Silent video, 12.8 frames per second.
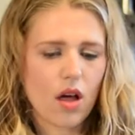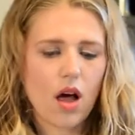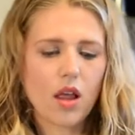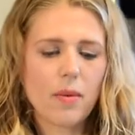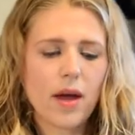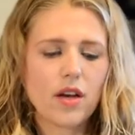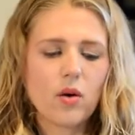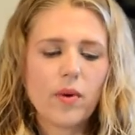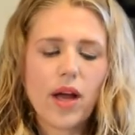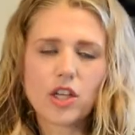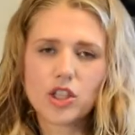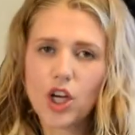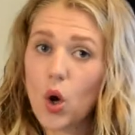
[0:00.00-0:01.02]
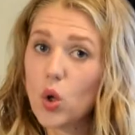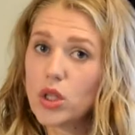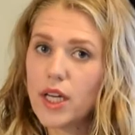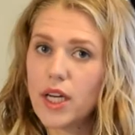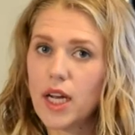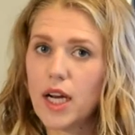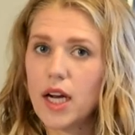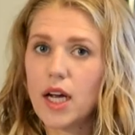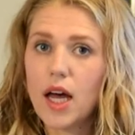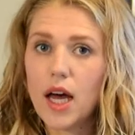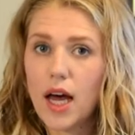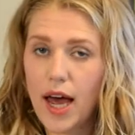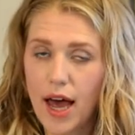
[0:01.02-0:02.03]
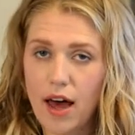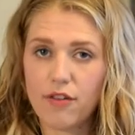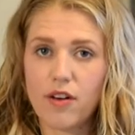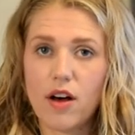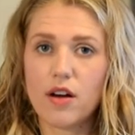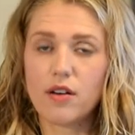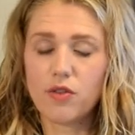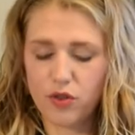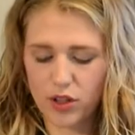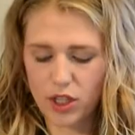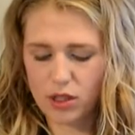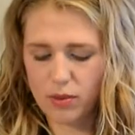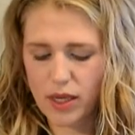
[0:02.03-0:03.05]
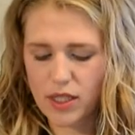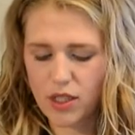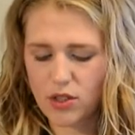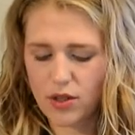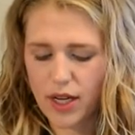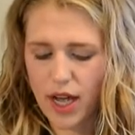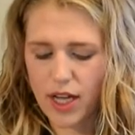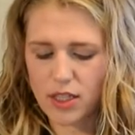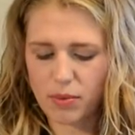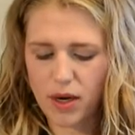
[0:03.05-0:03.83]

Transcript: the jalapeno we actually only need half of for the spicy tuna cakes,